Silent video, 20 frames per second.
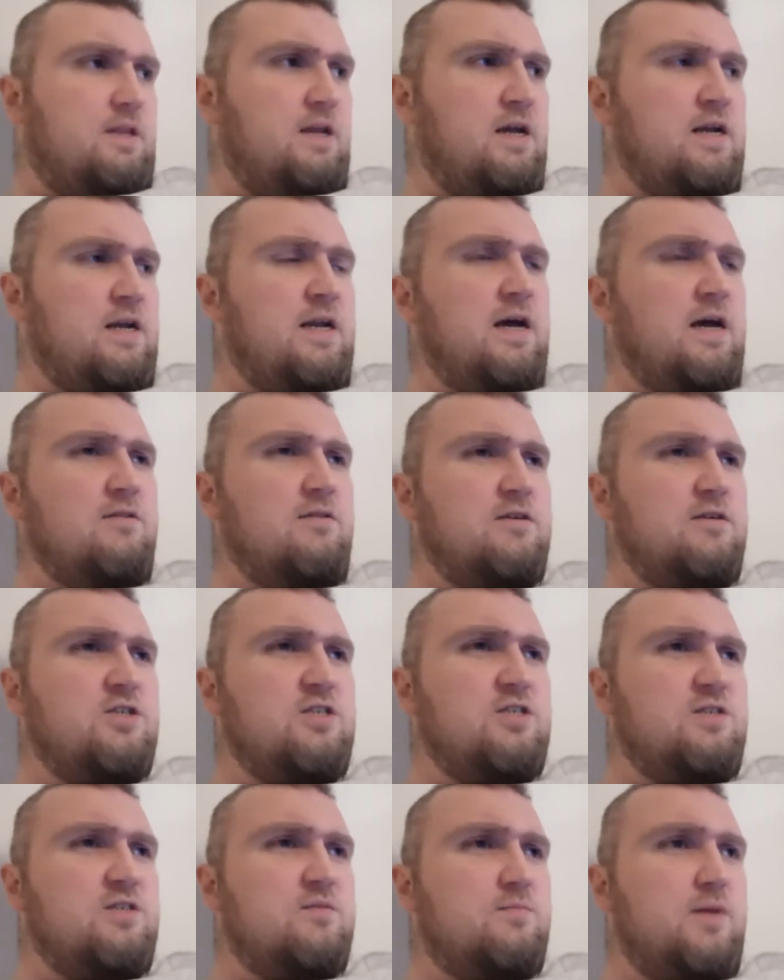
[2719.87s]
now that
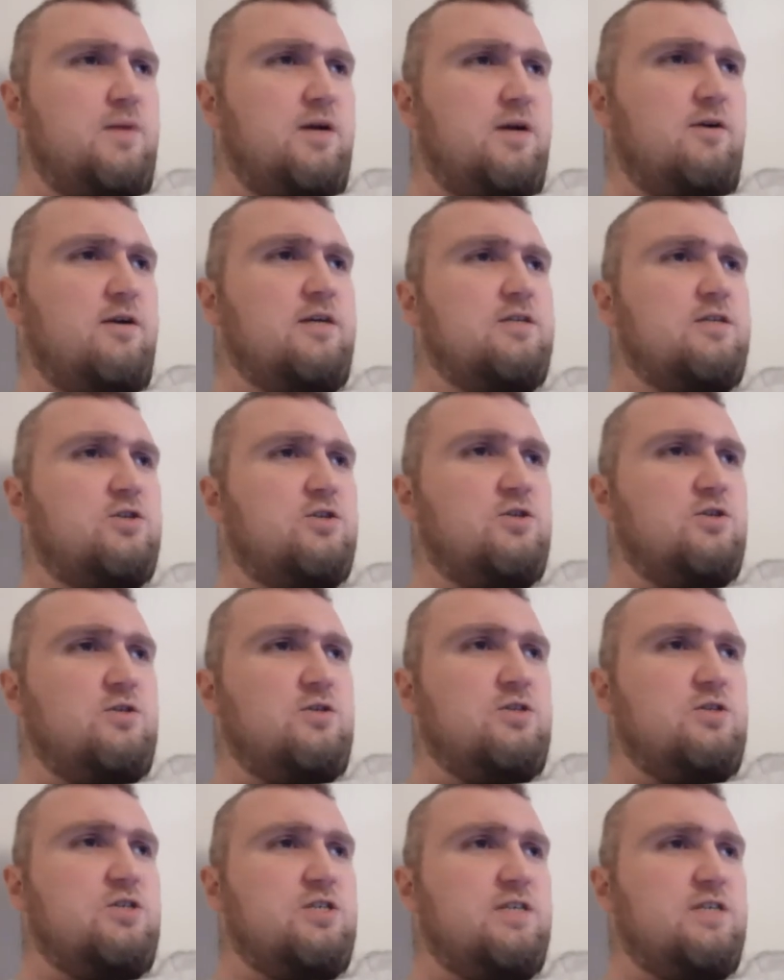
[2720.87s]
she's married,
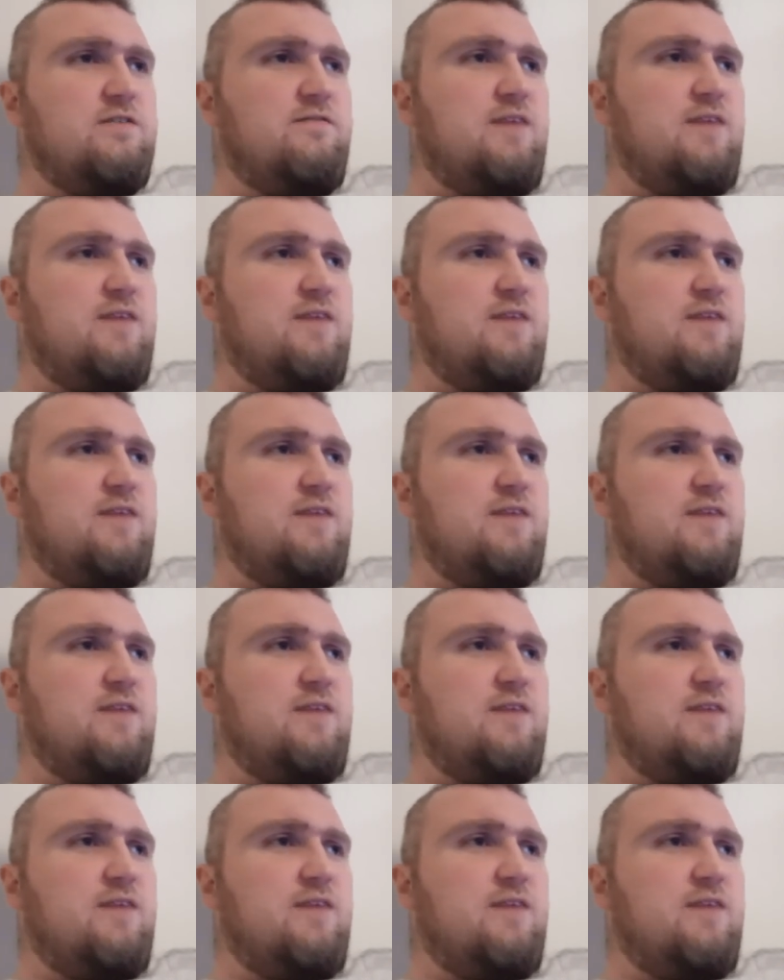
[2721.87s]
shouldn't she have